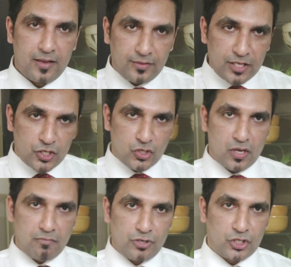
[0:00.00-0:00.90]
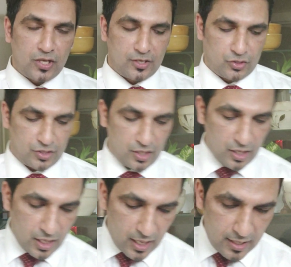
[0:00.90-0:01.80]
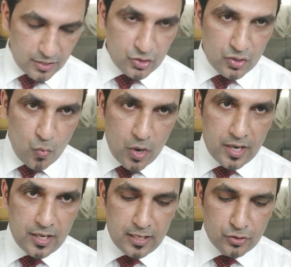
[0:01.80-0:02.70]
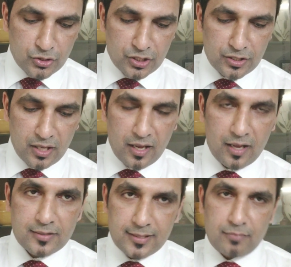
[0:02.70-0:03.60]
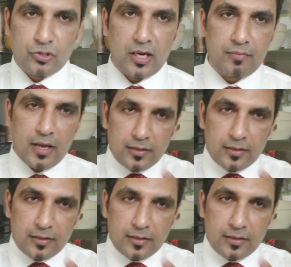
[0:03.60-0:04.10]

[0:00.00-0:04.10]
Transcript: This is British accent. It is very interesting at the same time,